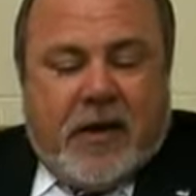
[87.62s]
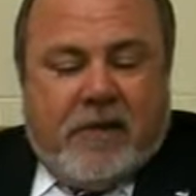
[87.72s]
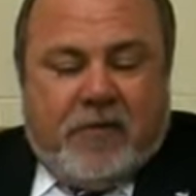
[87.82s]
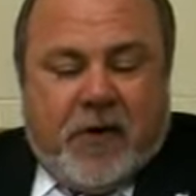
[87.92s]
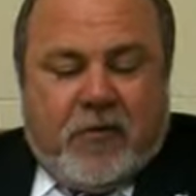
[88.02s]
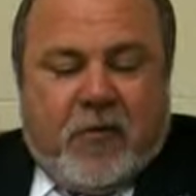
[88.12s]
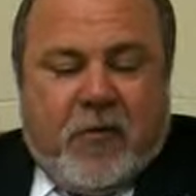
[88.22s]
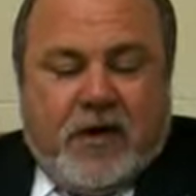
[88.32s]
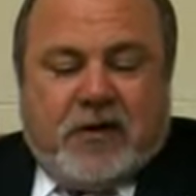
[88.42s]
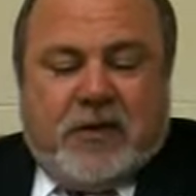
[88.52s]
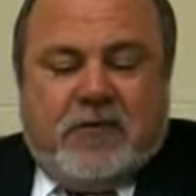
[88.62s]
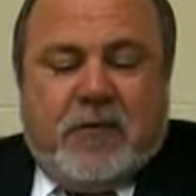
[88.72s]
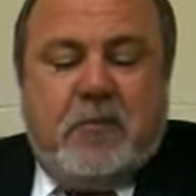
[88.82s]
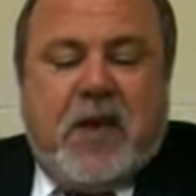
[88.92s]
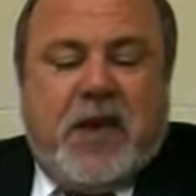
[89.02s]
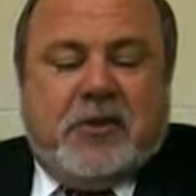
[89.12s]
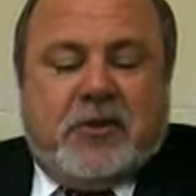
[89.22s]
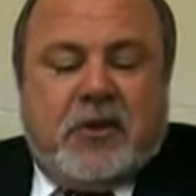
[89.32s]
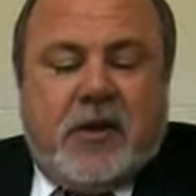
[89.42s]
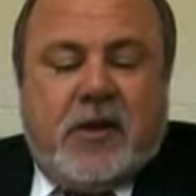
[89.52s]
First question from
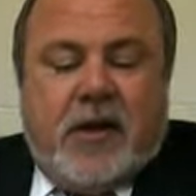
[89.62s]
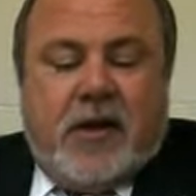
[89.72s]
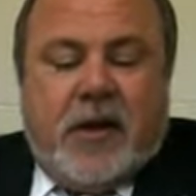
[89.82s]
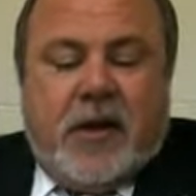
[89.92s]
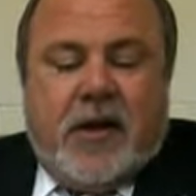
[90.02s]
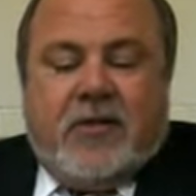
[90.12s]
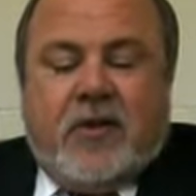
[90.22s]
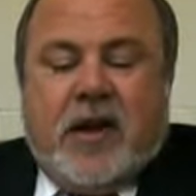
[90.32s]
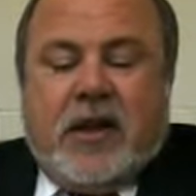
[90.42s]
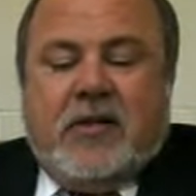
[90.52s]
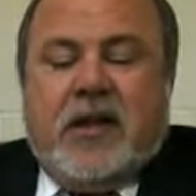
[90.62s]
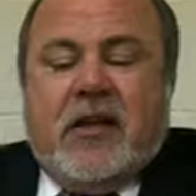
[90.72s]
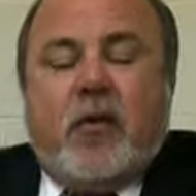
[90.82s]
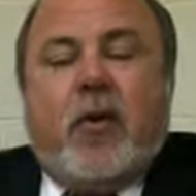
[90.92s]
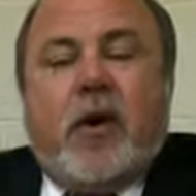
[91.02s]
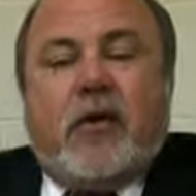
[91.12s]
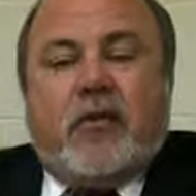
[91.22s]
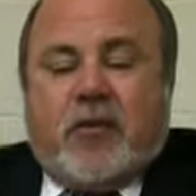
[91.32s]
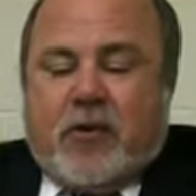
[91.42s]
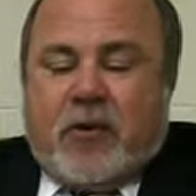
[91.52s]
Mitch. Is there anything in the
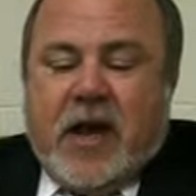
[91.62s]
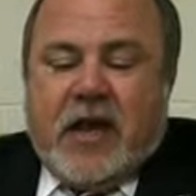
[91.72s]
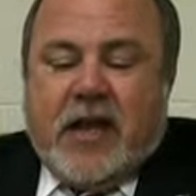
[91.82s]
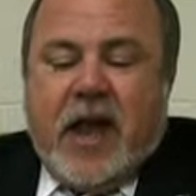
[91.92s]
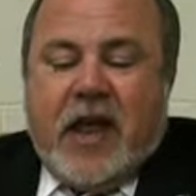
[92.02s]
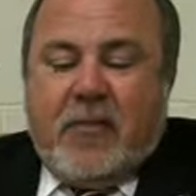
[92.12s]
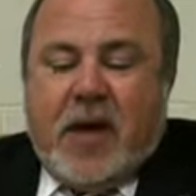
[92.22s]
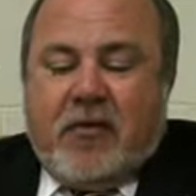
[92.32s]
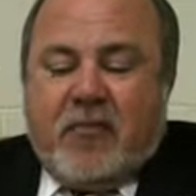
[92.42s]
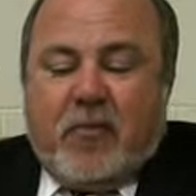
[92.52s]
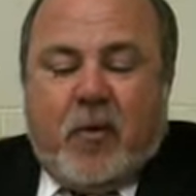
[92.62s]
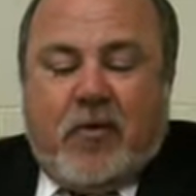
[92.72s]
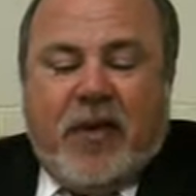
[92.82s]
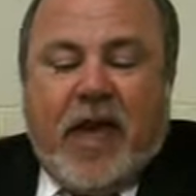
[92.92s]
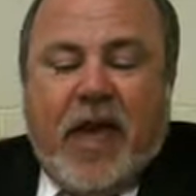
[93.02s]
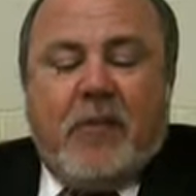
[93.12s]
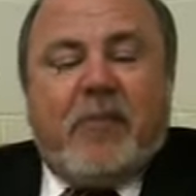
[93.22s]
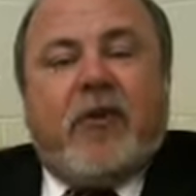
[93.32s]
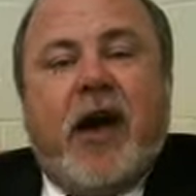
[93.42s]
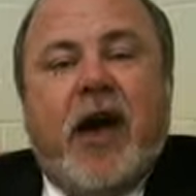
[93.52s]
works to create a CatamountSports
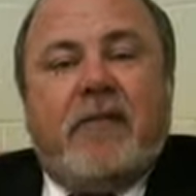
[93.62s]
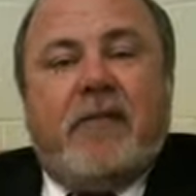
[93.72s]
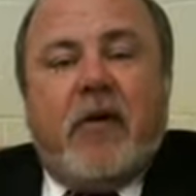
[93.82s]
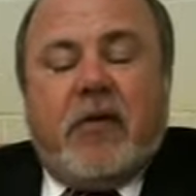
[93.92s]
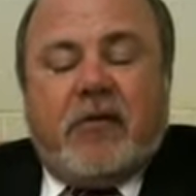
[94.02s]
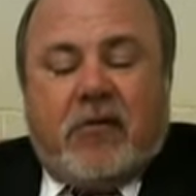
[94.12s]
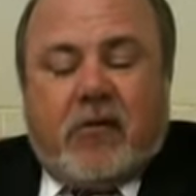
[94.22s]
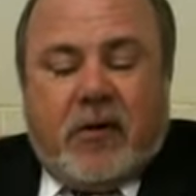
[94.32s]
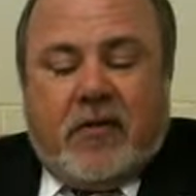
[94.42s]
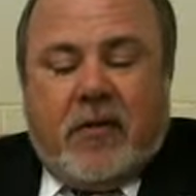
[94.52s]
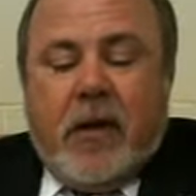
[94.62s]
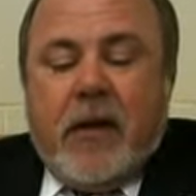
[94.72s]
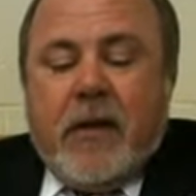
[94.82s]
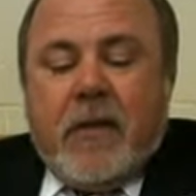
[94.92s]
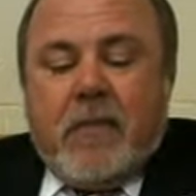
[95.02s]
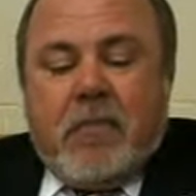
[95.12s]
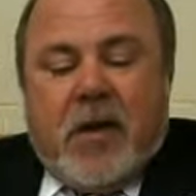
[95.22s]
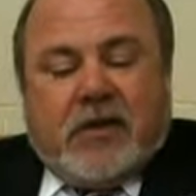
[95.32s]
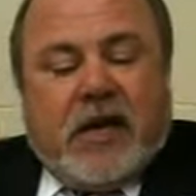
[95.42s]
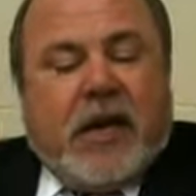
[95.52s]
app for iPhone and Androids?
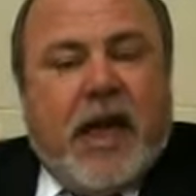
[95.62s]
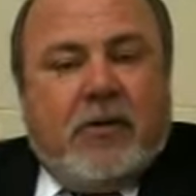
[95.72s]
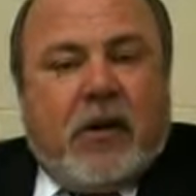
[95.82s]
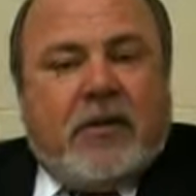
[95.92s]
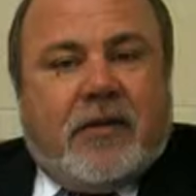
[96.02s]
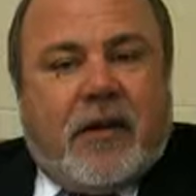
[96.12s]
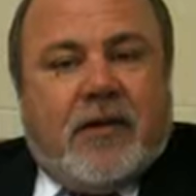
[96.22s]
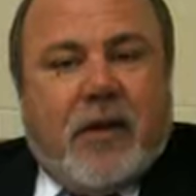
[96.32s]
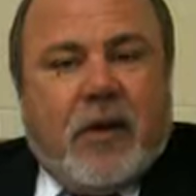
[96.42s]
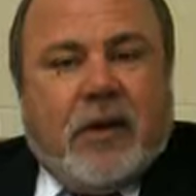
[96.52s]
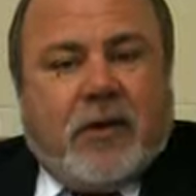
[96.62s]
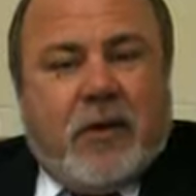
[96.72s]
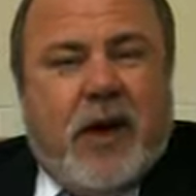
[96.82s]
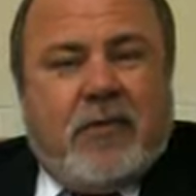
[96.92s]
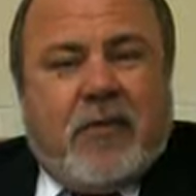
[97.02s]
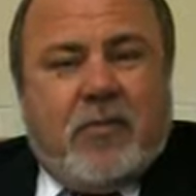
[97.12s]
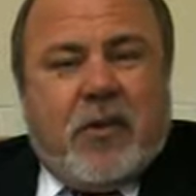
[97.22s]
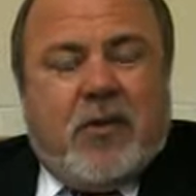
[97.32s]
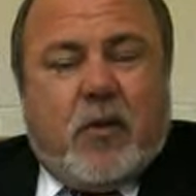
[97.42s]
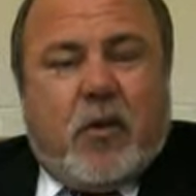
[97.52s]
Mitch, I can't really tell you that we do have
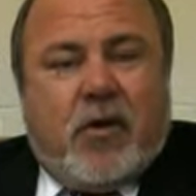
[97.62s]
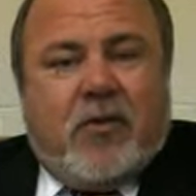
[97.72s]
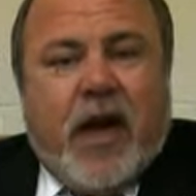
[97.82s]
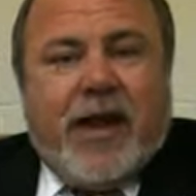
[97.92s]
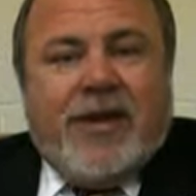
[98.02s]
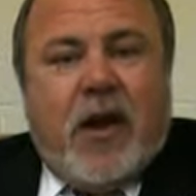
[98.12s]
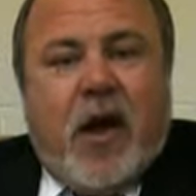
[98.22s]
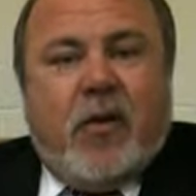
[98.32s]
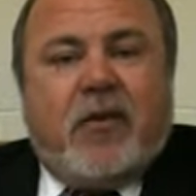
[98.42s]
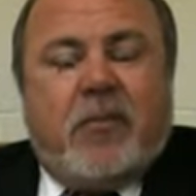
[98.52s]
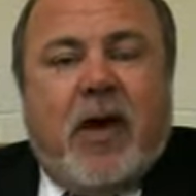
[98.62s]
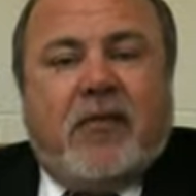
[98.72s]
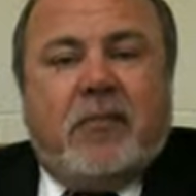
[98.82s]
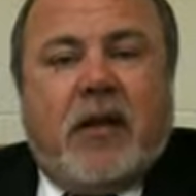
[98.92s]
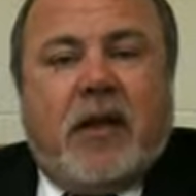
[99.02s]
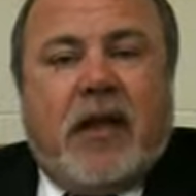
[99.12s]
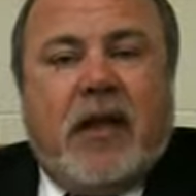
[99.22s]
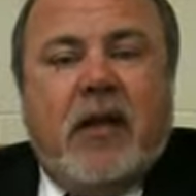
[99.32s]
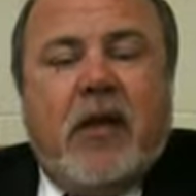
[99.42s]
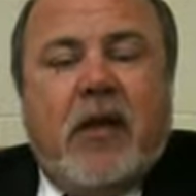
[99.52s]
something in the works. I know it's a
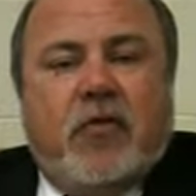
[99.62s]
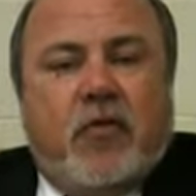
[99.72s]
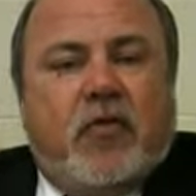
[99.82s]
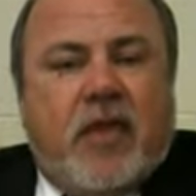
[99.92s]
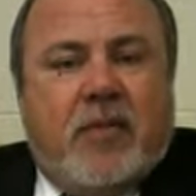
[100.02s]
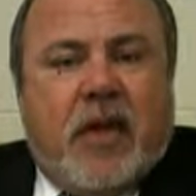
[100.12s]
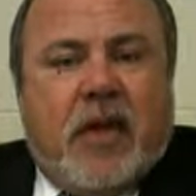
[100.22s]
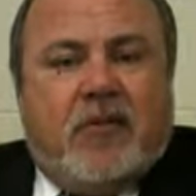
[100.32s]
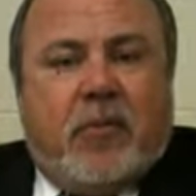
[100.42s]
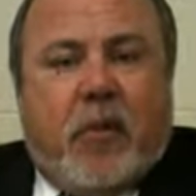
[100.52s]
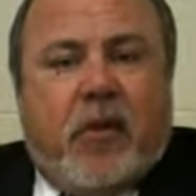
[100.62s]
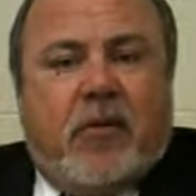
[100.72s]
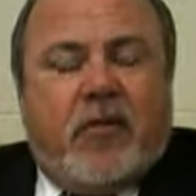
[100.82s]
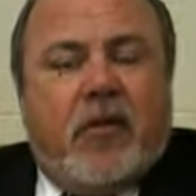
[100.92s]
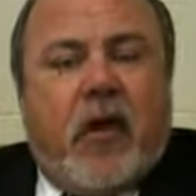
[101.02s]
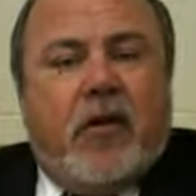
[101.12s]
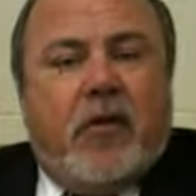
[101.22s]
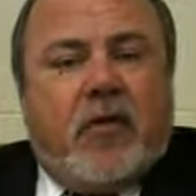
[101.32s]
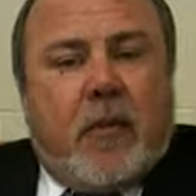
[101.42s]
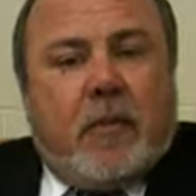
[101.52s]
possibility through CBS Sports,
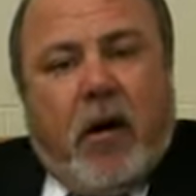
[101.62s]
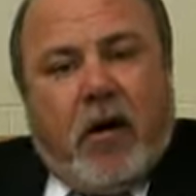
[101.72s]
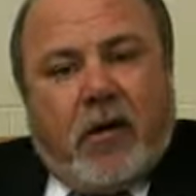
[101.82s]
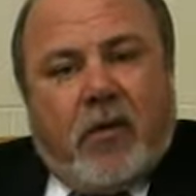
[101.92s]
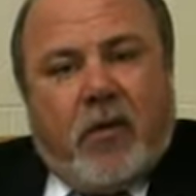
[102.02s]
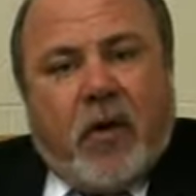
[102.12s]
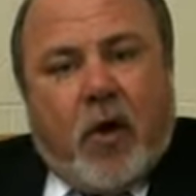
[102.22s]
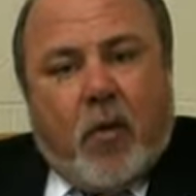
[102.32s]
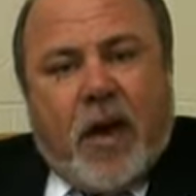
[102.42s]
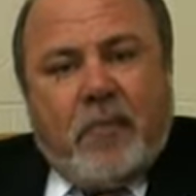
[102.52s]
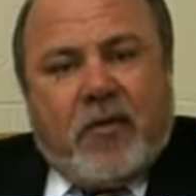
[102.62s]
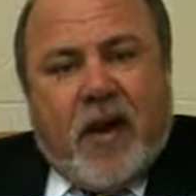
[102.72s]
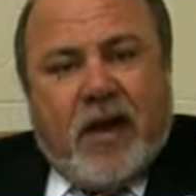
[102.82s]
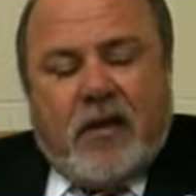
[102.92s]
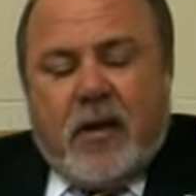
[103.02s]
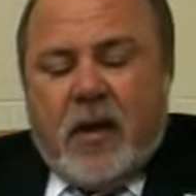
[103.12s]
who is our partner with our website.